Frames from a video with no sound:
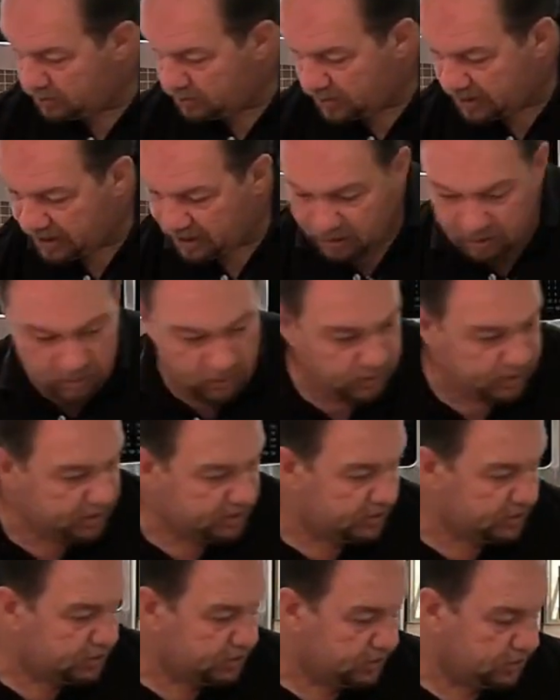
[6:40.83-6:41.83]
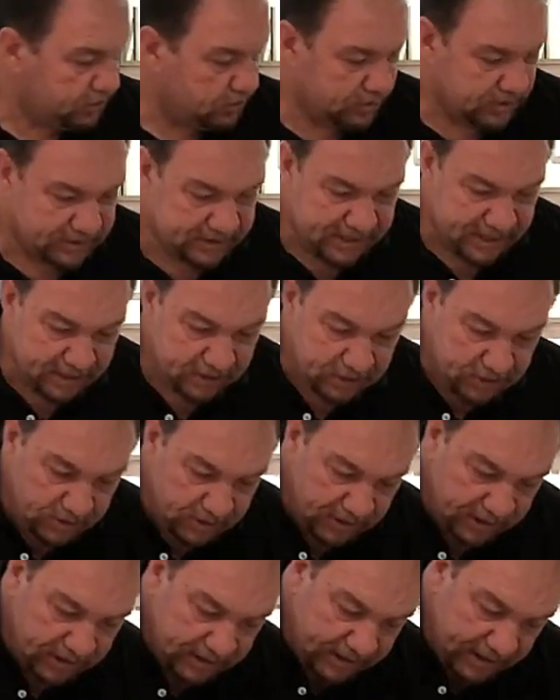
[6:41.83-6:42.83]
What I'm going to do is
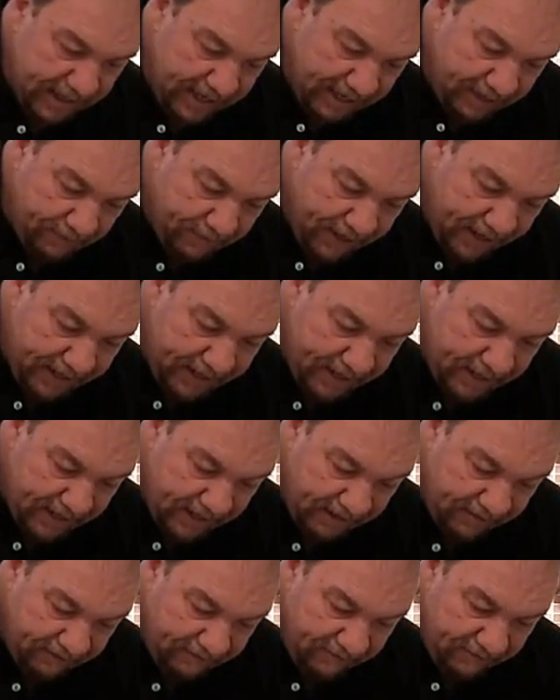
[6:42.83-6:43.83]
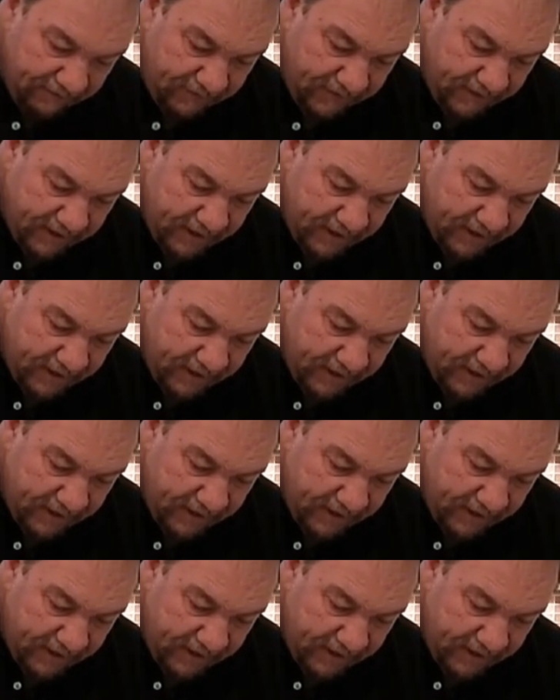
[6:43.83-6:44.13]
actually take my knife